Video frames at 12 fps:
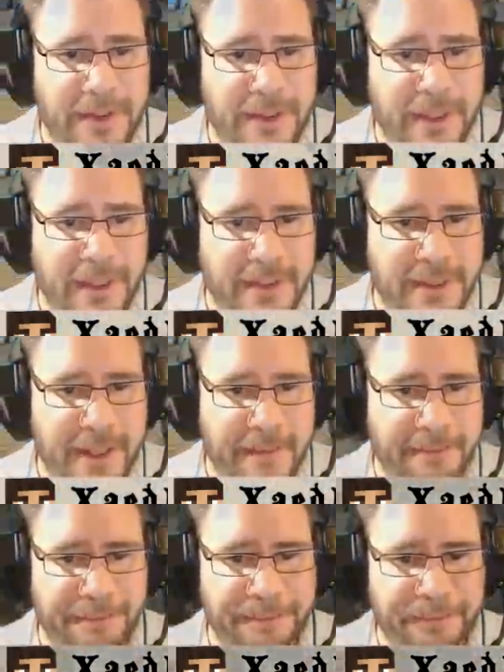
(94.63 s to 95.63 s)
things
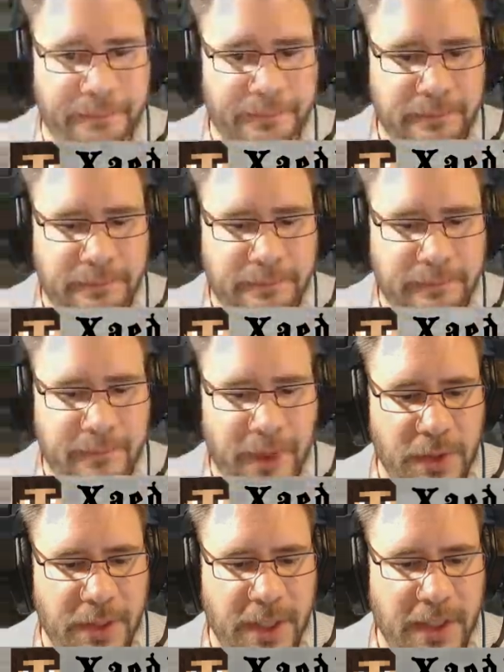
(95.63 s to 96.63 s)
up,
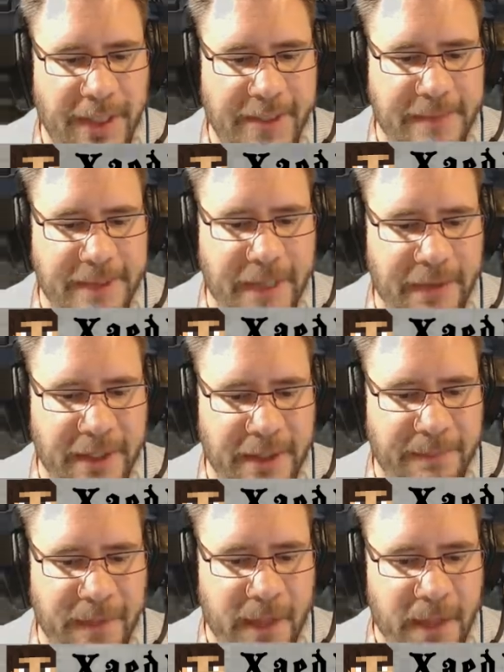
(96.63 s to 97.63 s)
you can collect them down
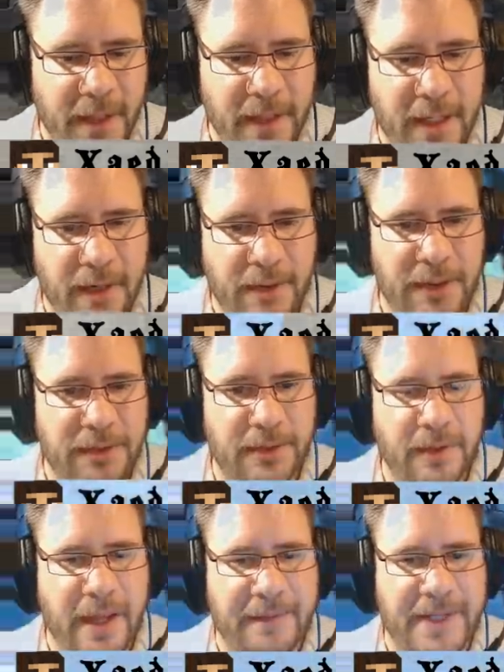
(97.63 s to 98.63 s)
here. Now, you
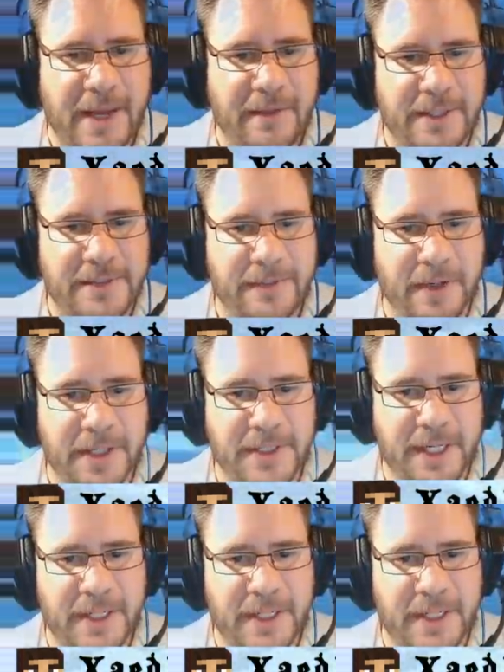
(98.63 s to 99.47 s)
don't have to have it as far as I